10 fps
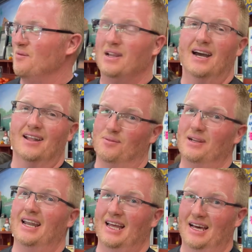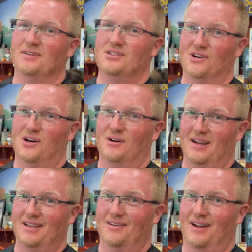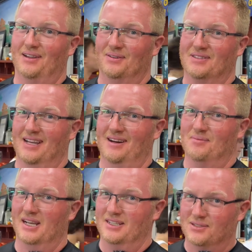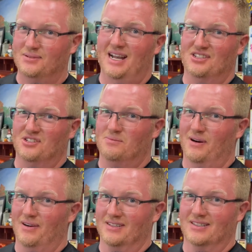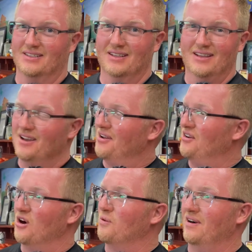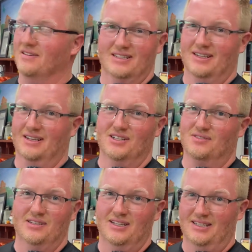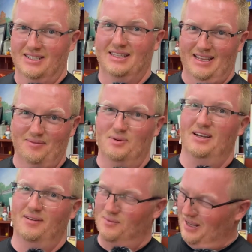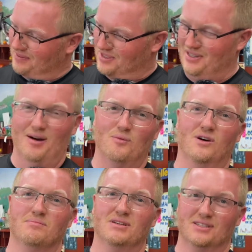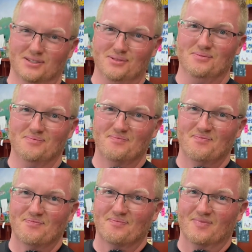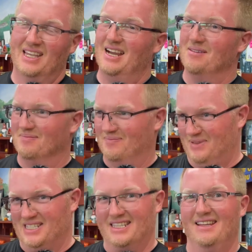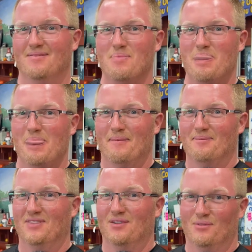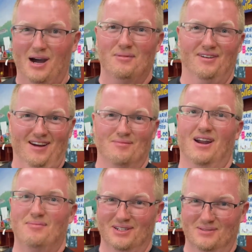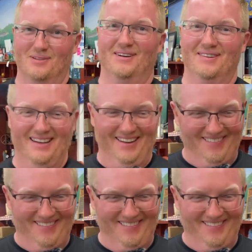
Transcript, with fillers: we got a we got a hell of a draw right here in our little town. We got two national parks. Nowhere else in the country that we we have not one but two. We got Biscayne. Now what's your name? Robert. I'm Robert, Robert, as well. Yeah.